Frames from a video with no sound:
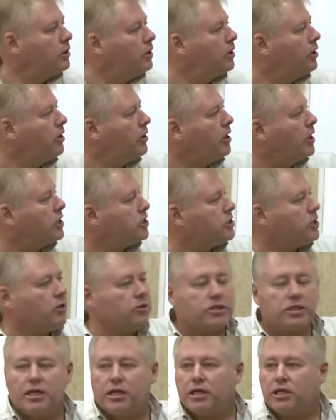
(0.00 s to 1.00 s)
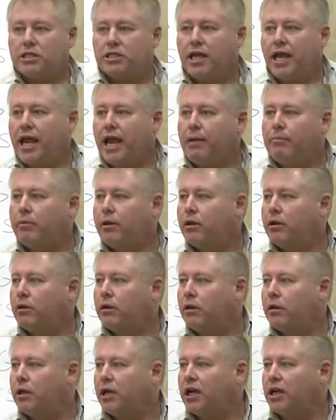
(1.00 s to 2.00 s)
you're going to still see the same
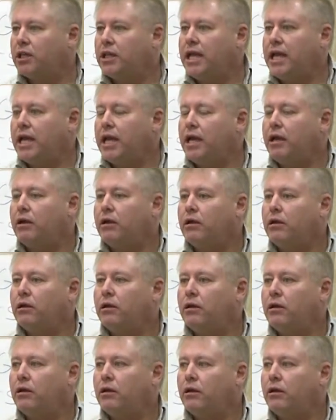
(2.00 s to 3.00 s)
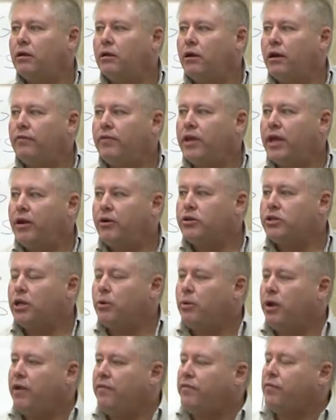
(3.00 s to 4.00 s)
gleaning of the energy
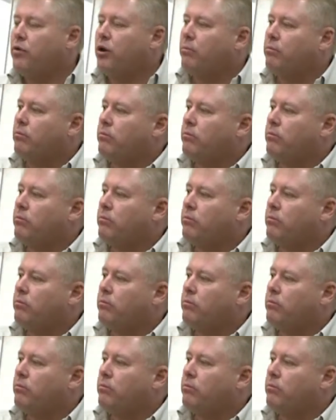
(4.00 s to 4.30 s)
waveform.